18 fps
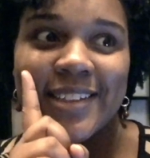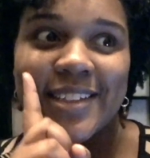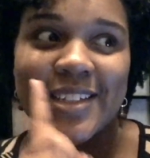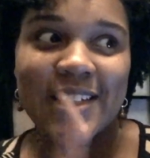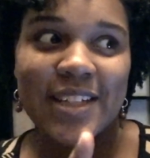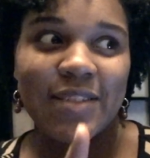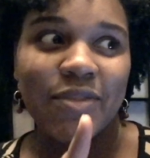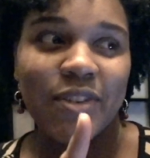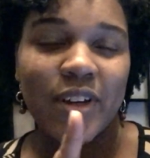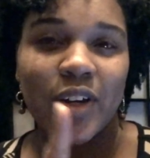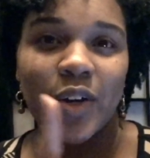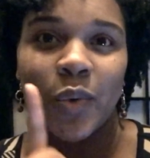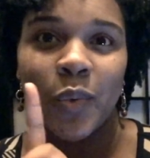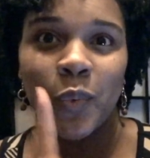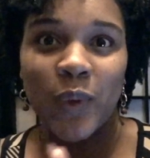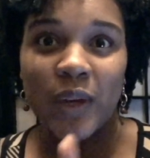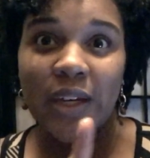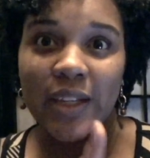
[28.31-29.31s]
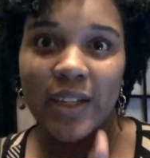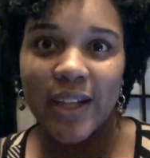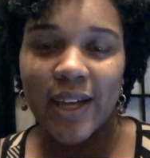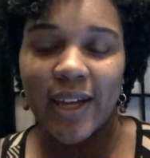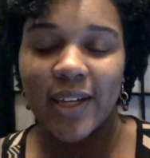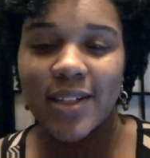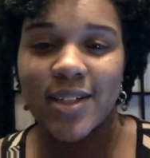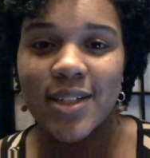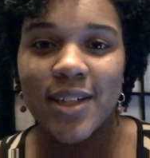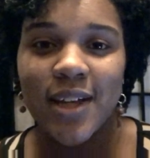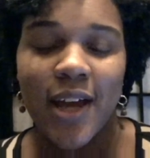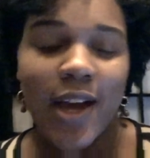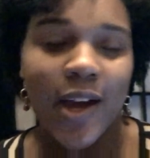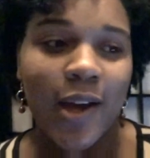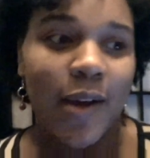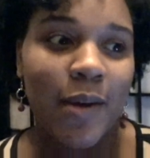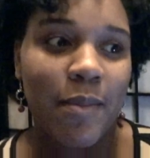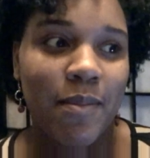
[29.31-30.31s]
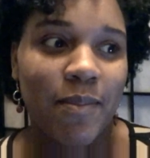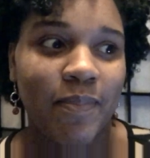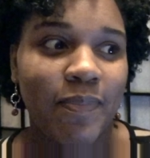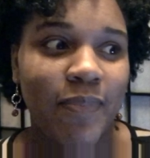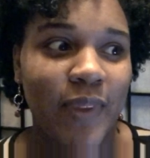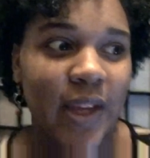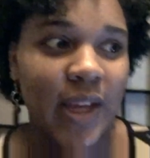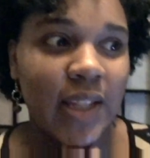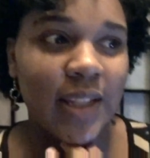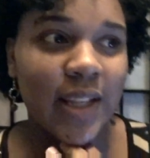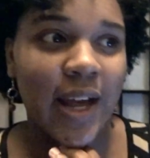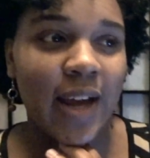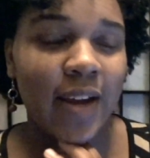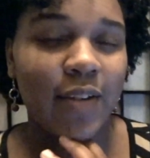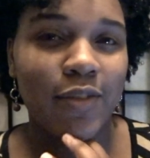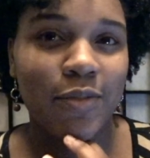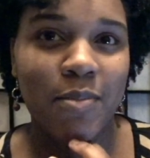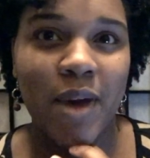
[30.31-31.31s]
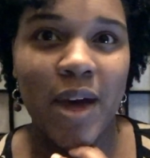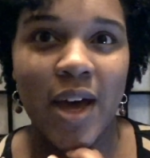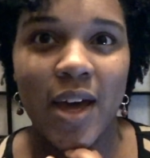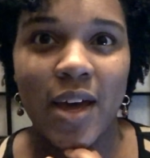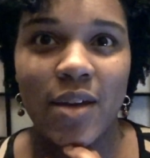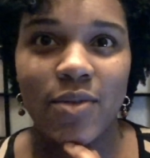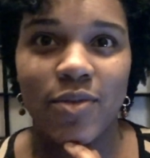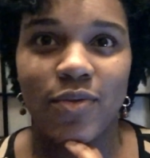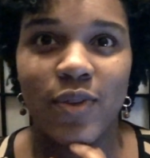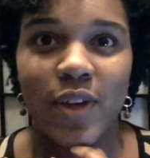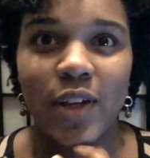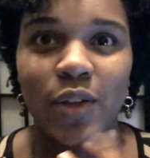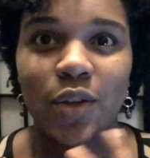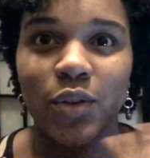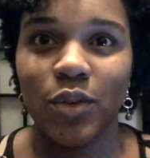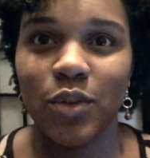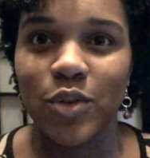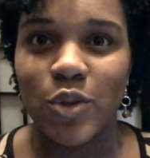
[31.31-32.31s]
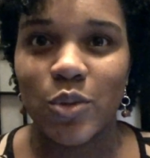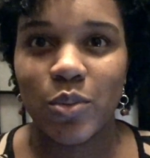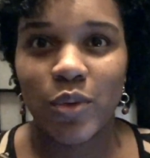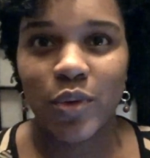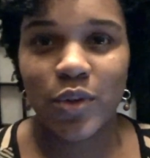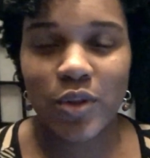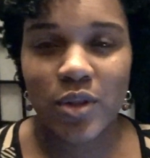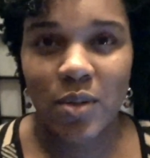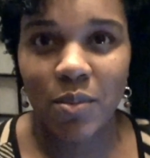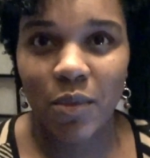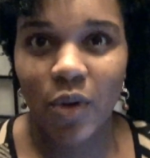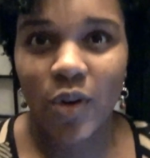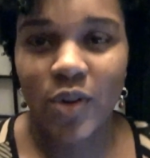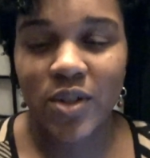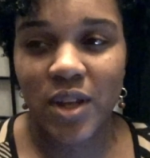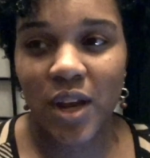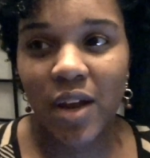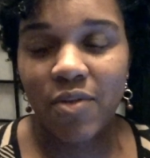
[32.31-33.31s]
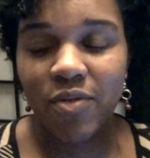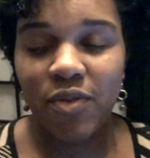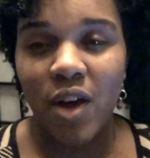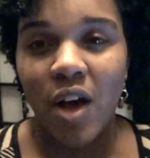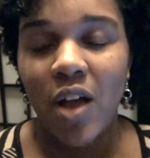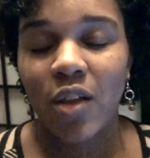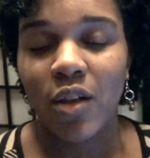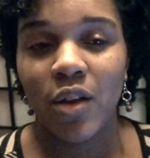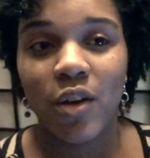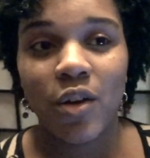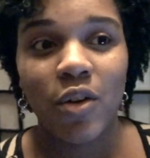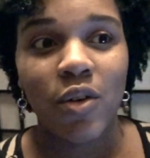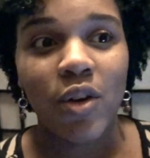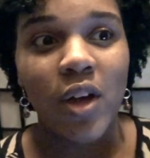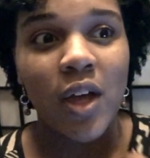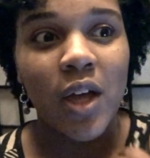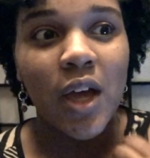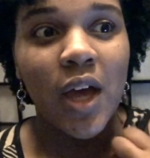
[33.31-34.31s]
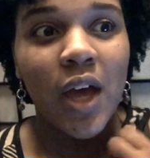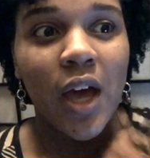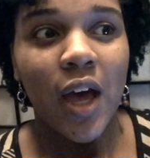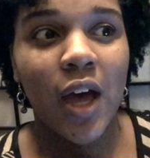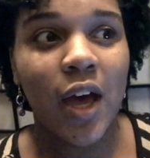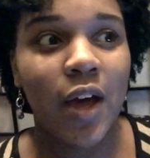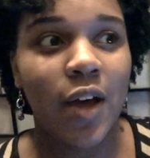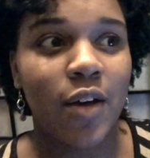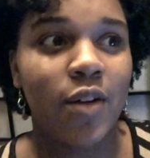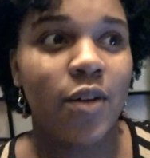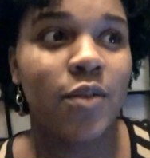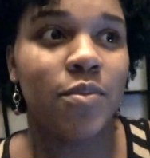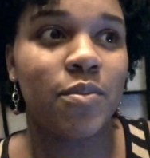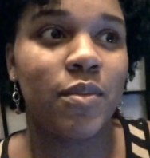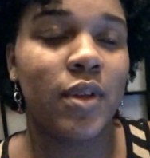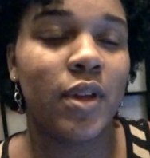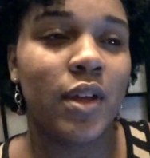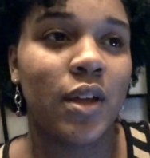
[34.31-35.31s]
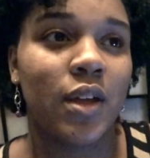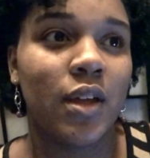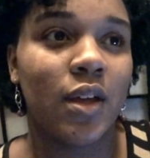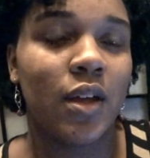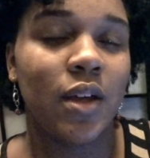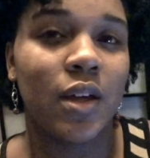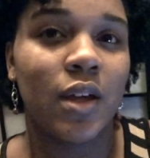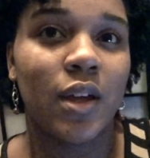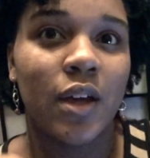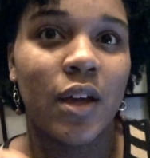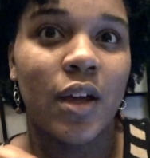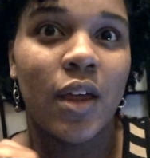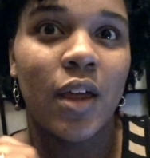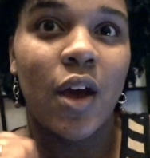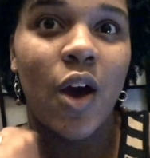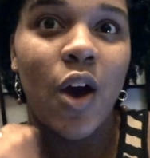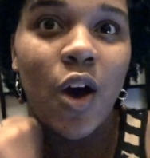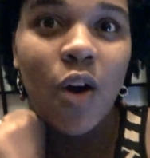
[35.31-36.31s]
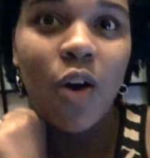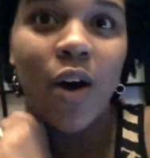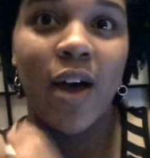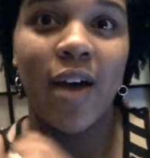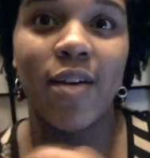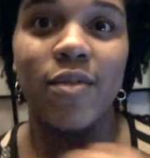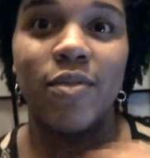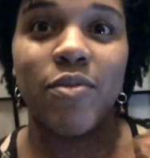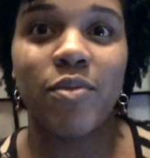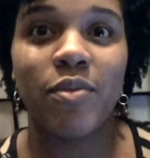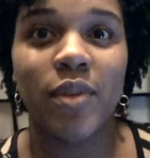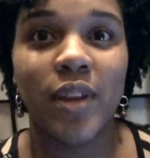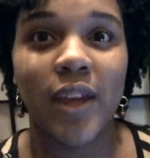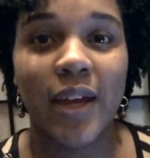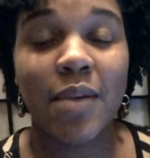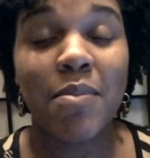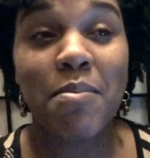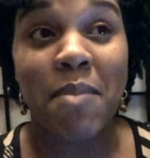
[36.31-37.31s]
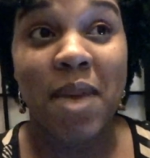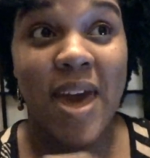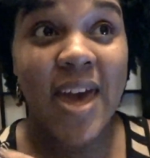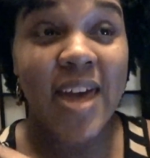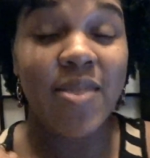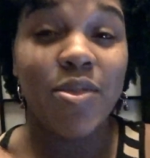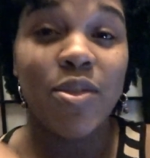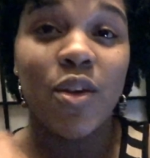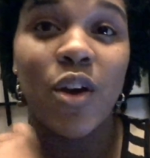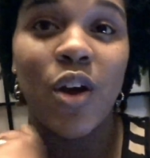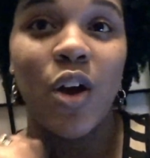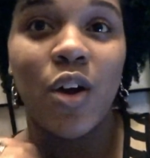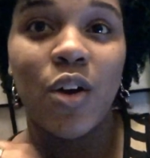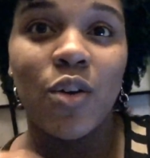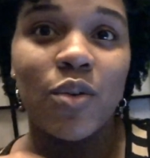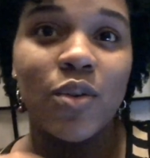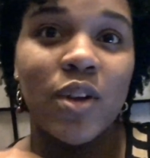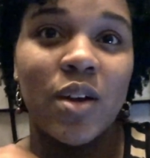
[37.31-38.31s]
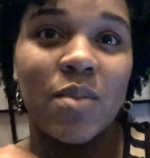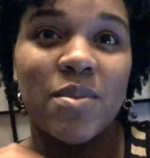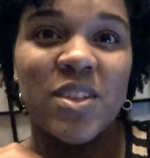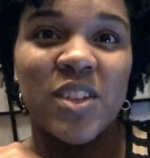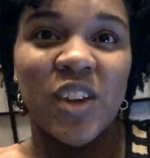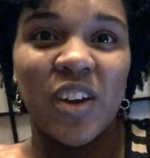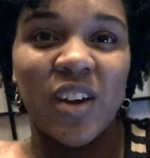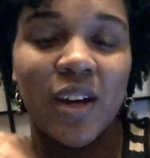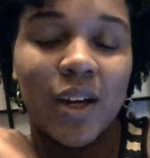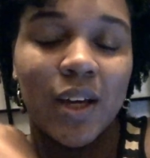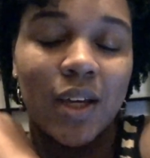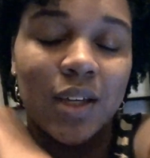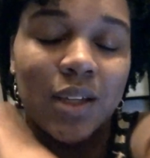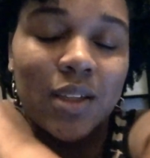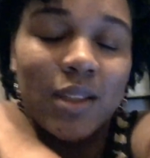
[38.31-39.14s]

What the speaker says: Diva ring light. A lot of my fellow YouTubers, some girls that I follow, all have like made their own. I'm sorry,